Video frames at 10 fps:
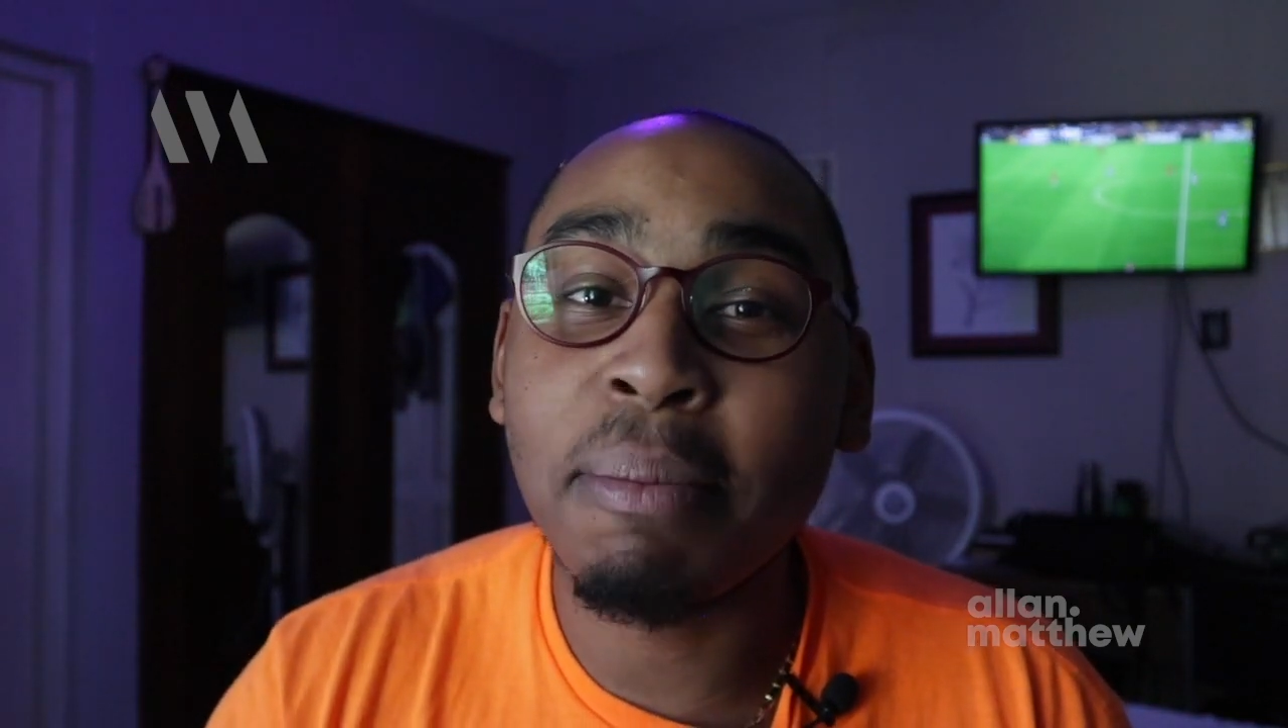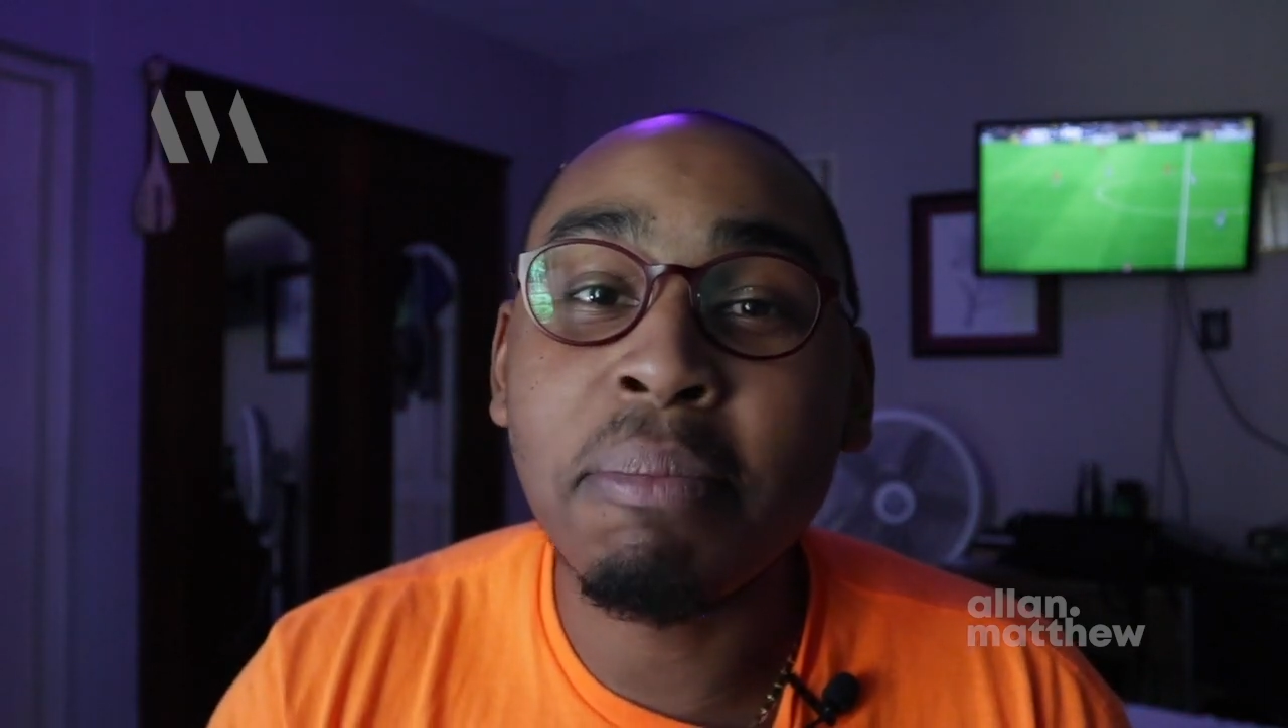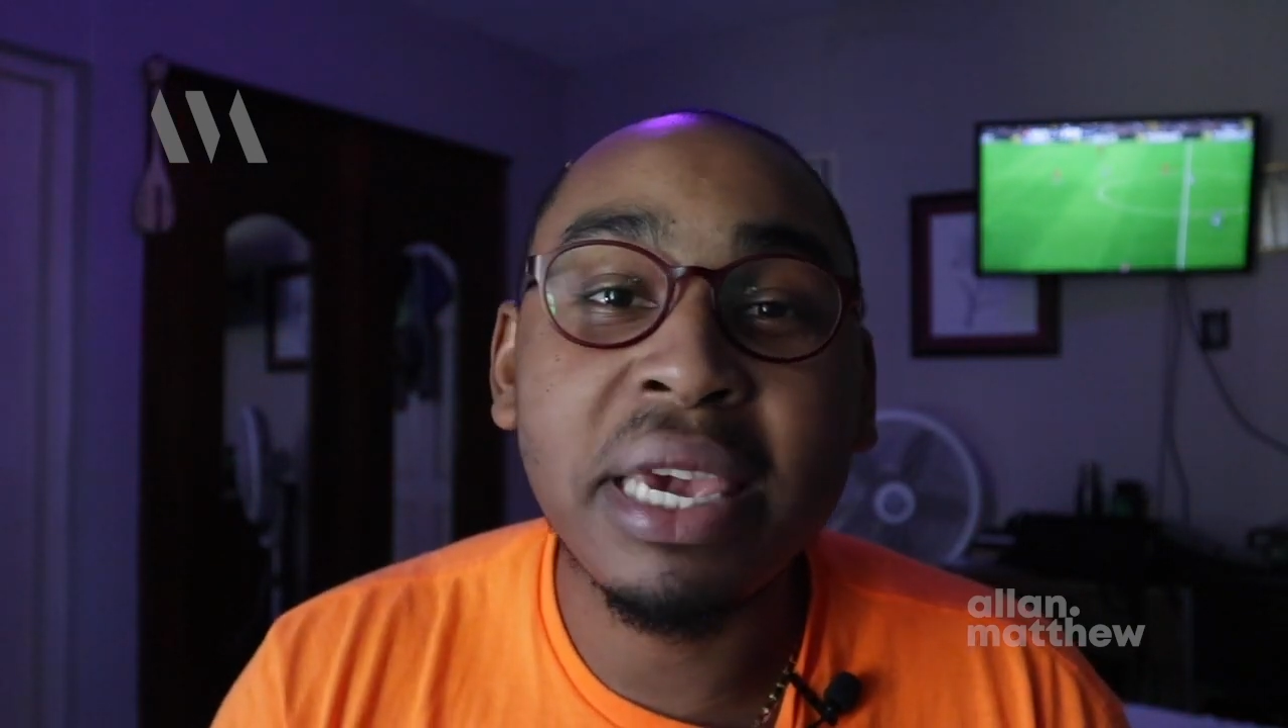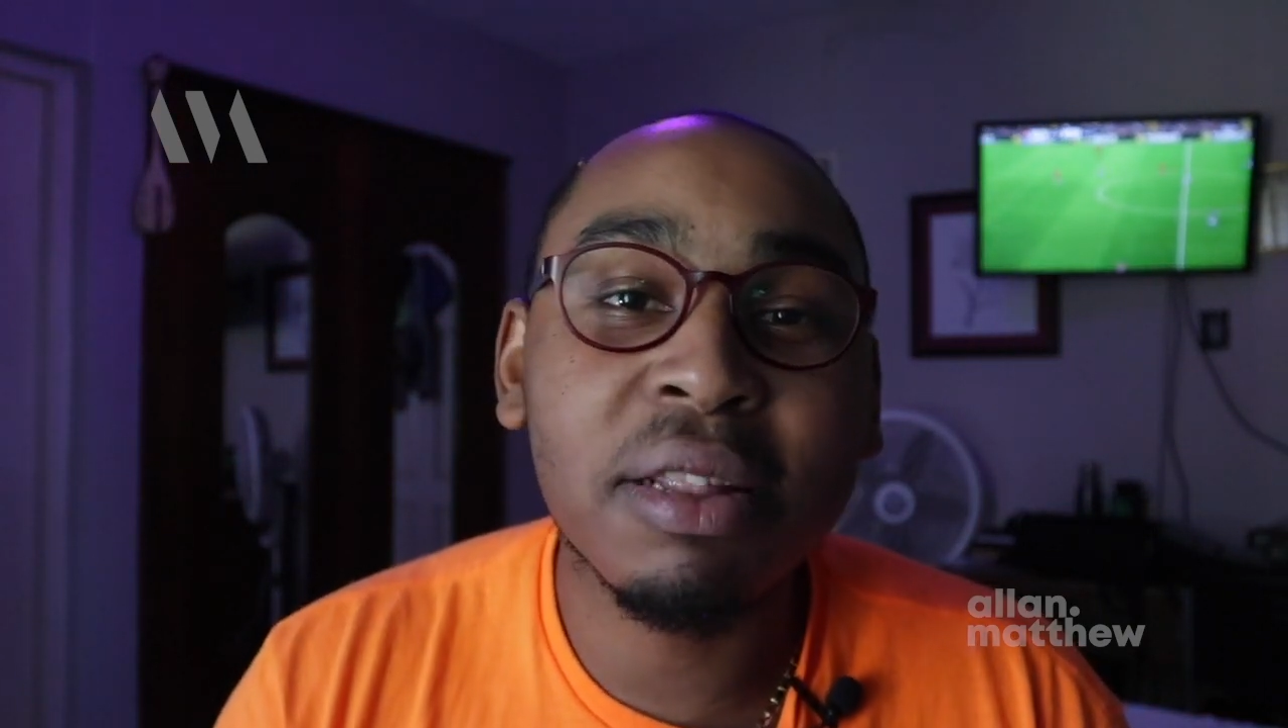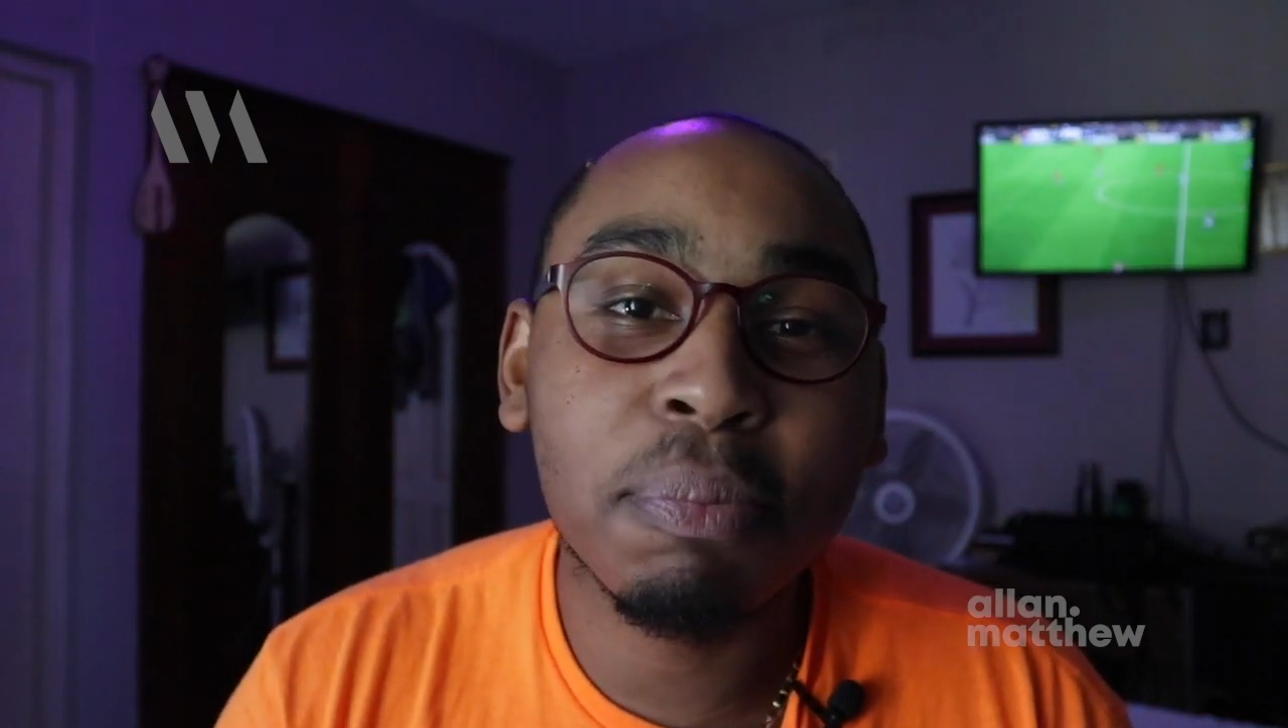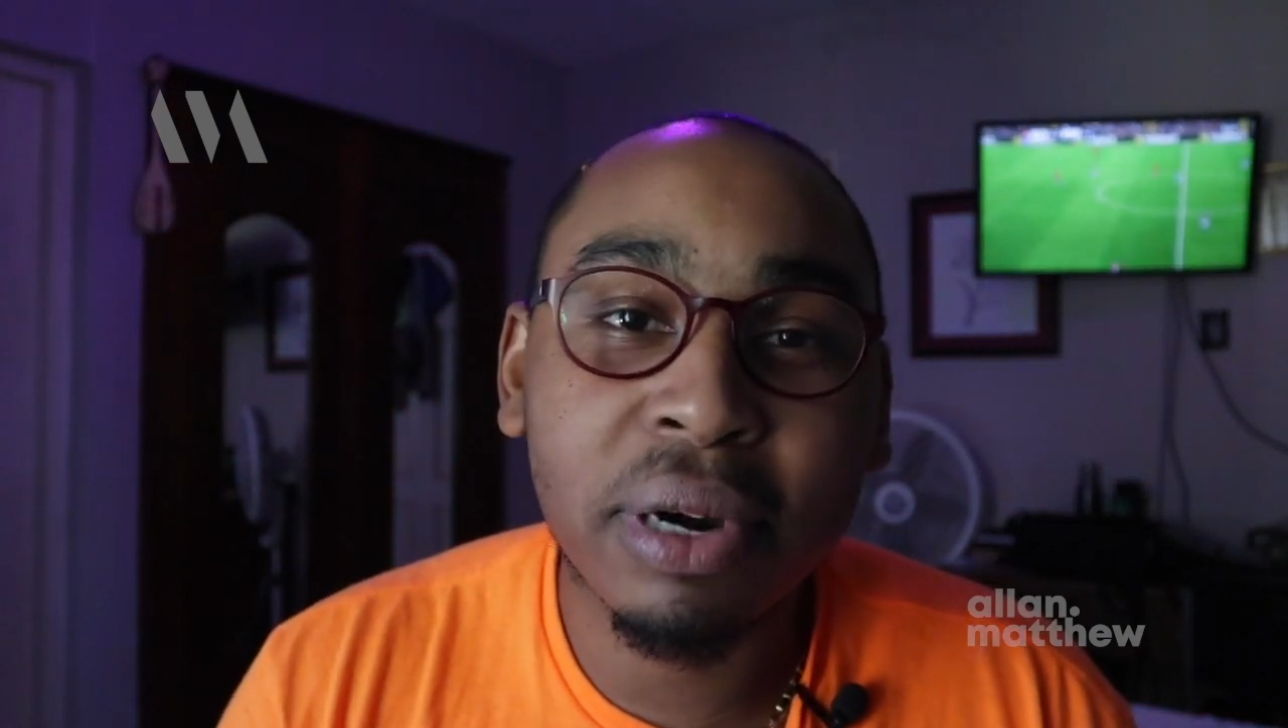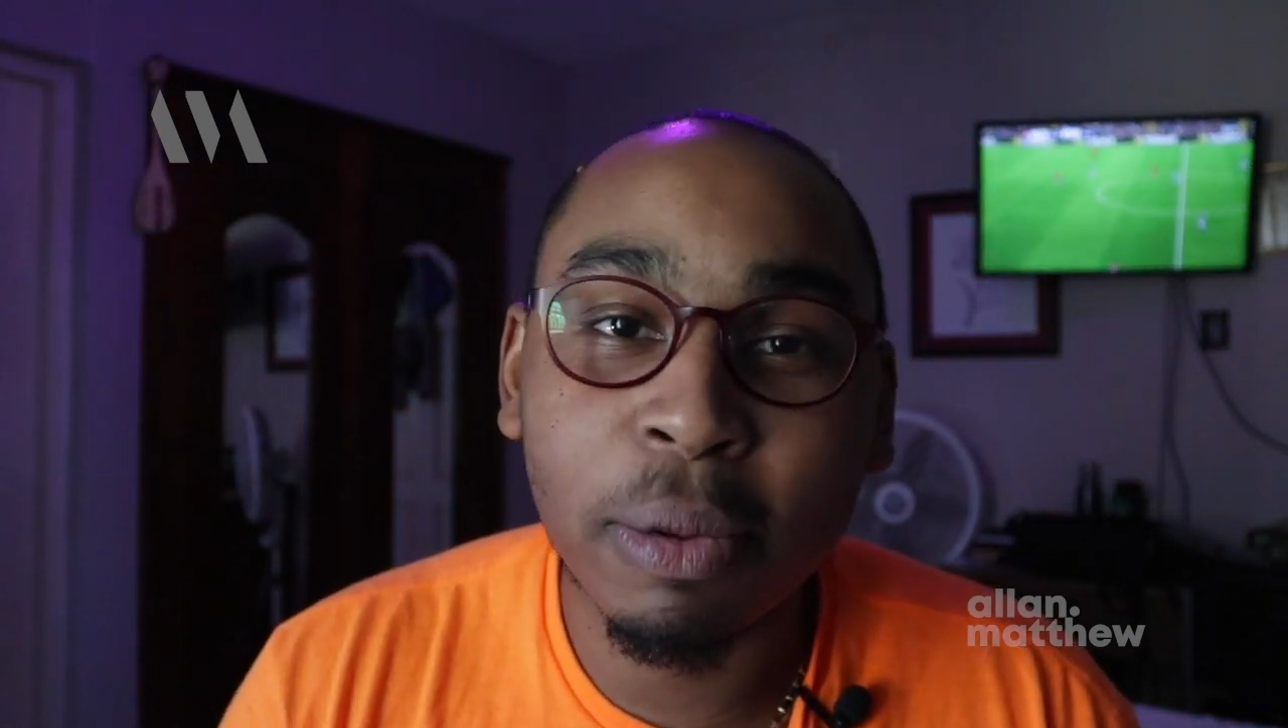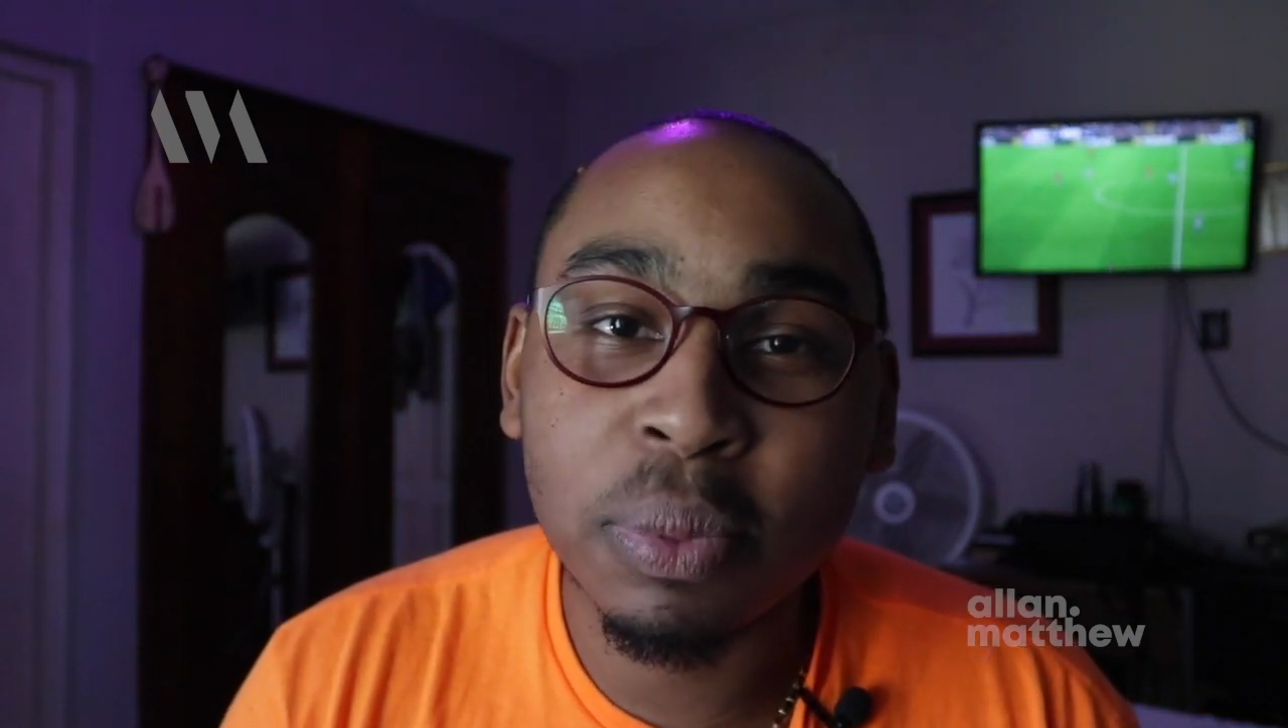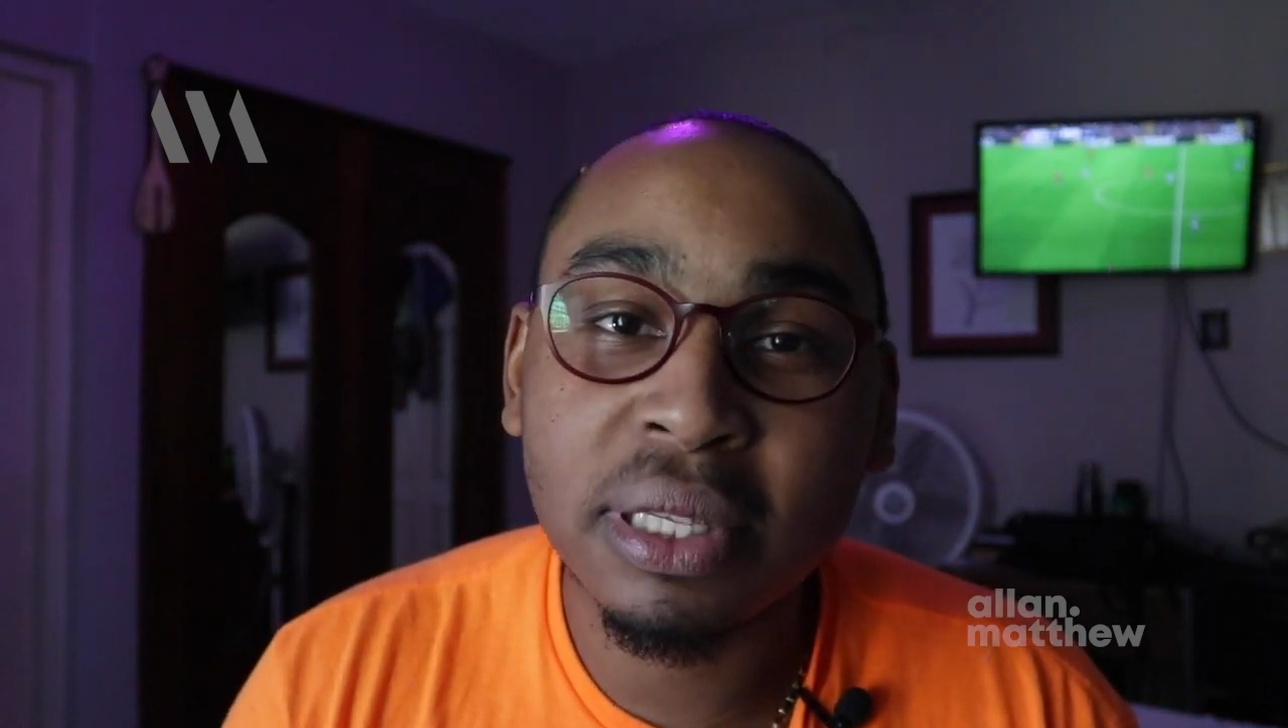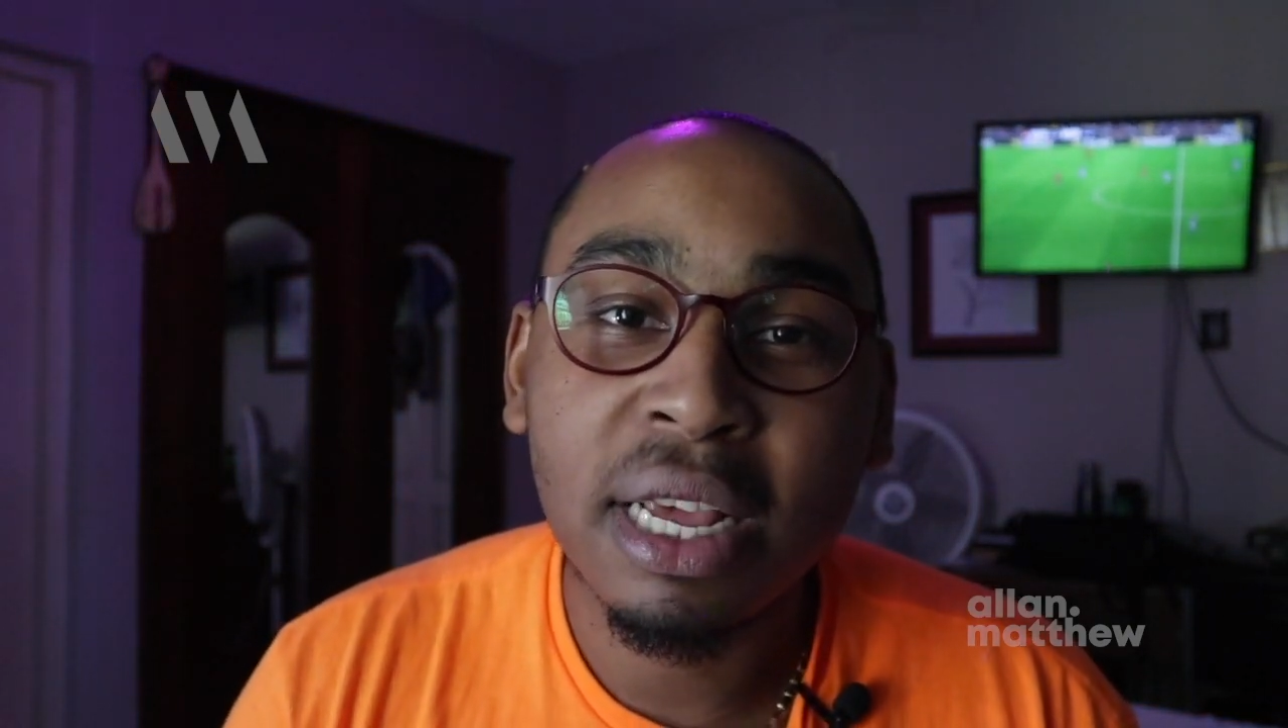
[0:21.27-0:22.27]
meal
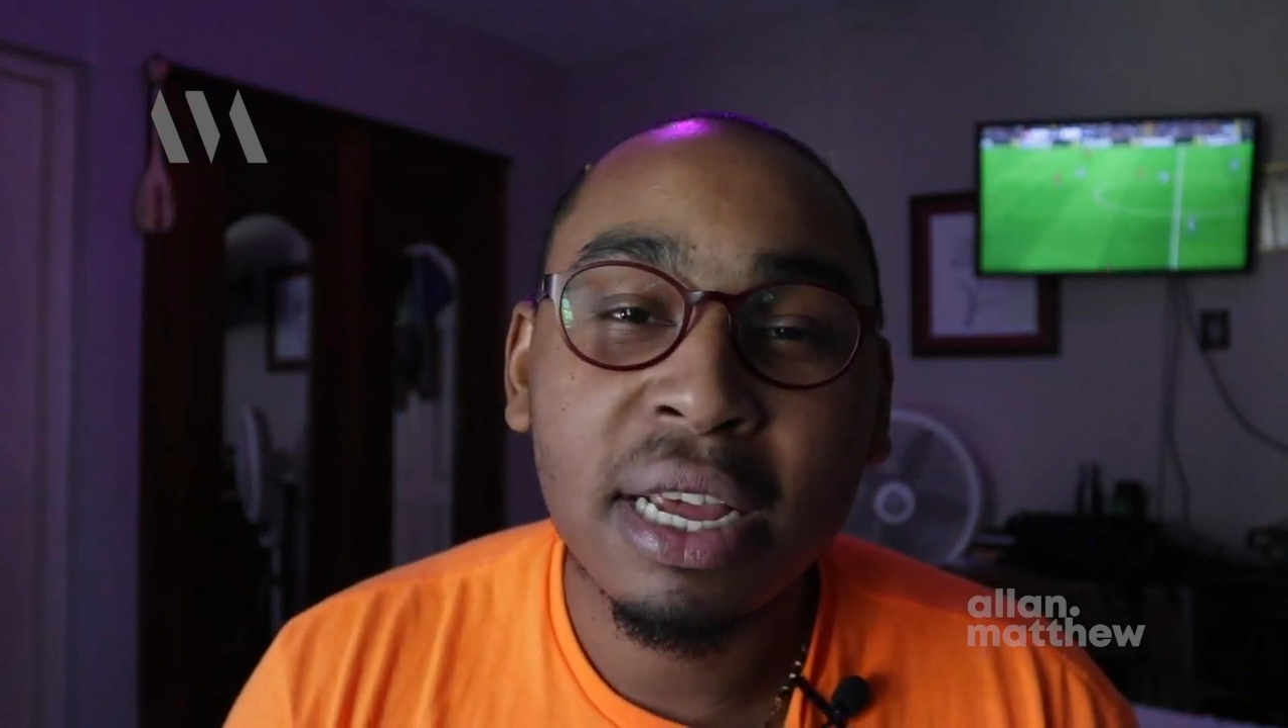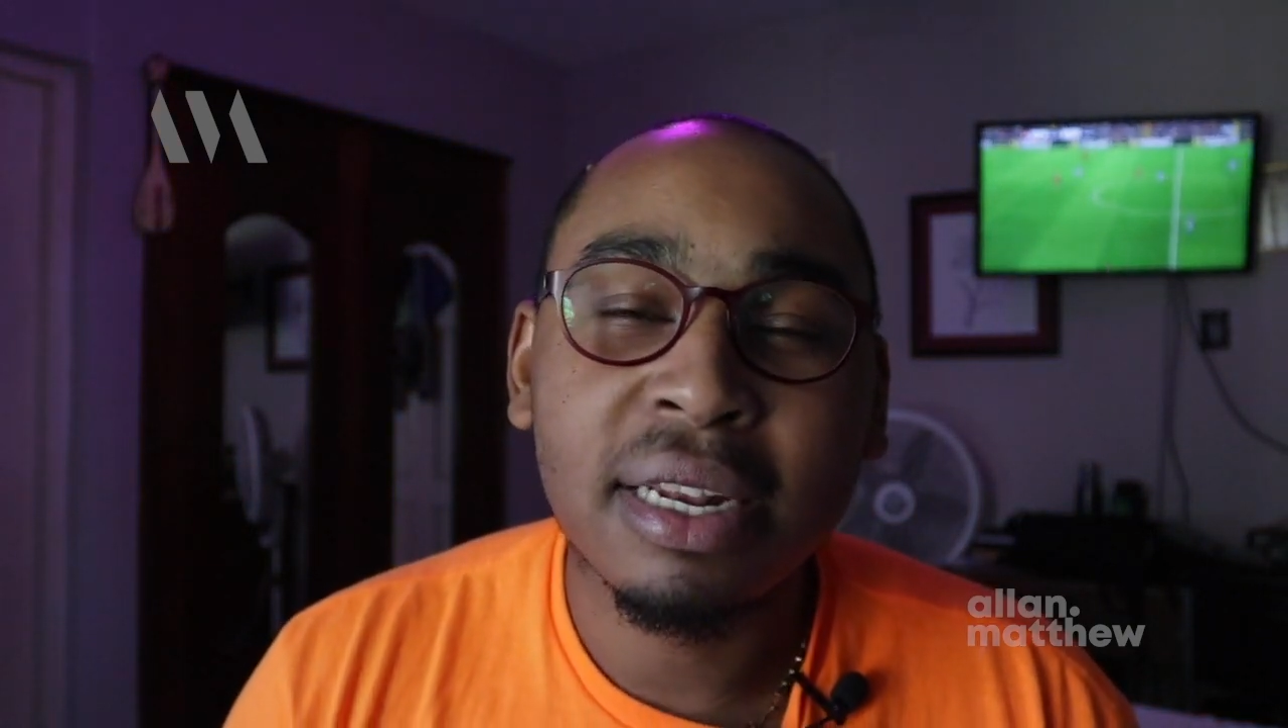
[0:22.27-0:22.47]
preps,